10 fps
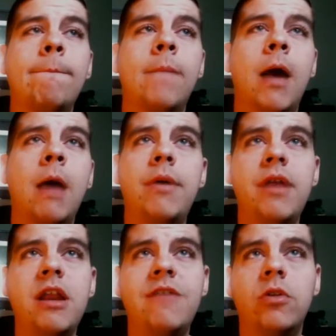I might
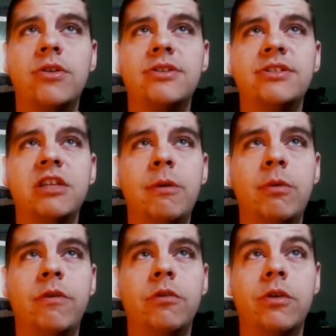not even look to see if
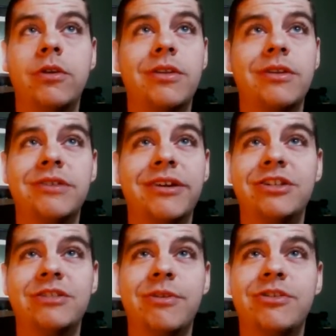people haven't looked at this. I
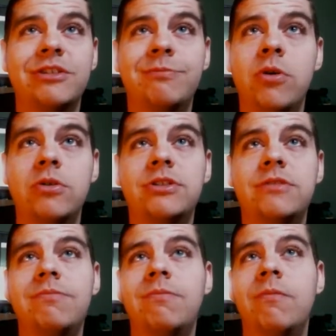might just post
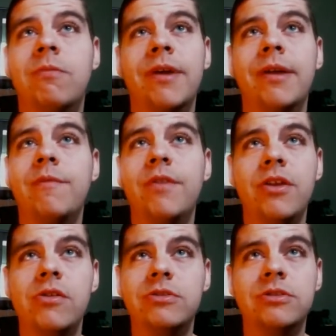random
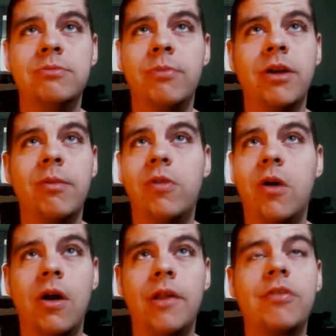videos, random
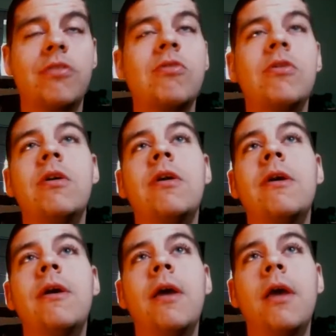thoughts.
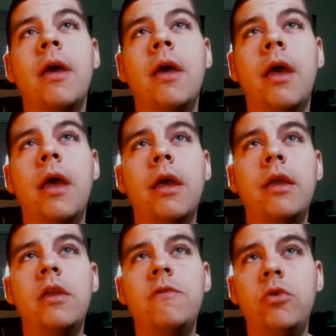
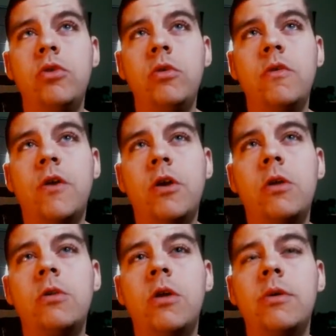And if you do
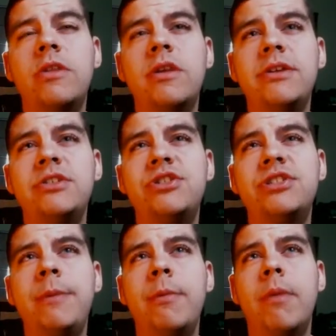follow along with these,
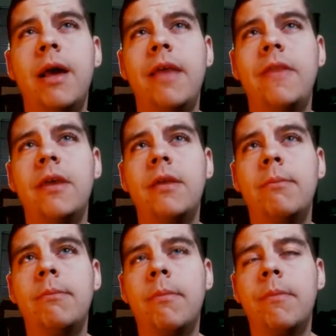just keep in mind that
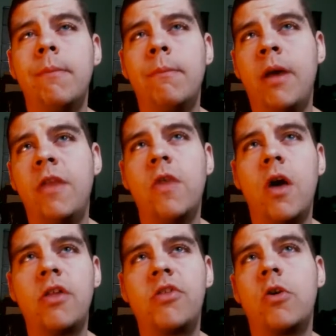my
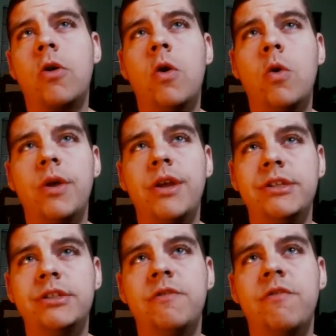thoughts are
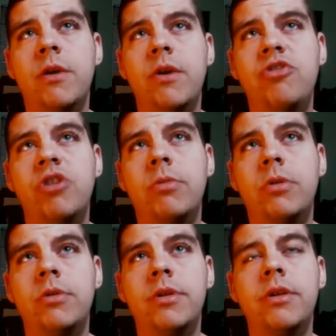always very
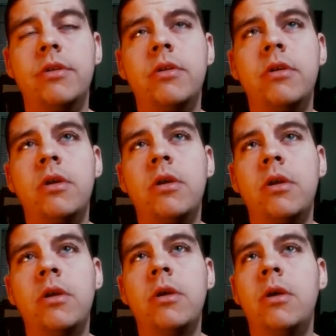jumbled and
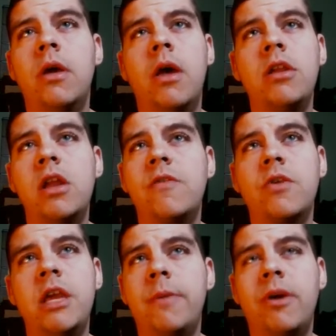I'll never
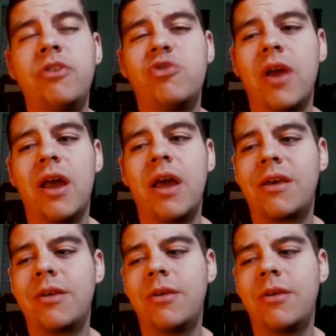keep on track.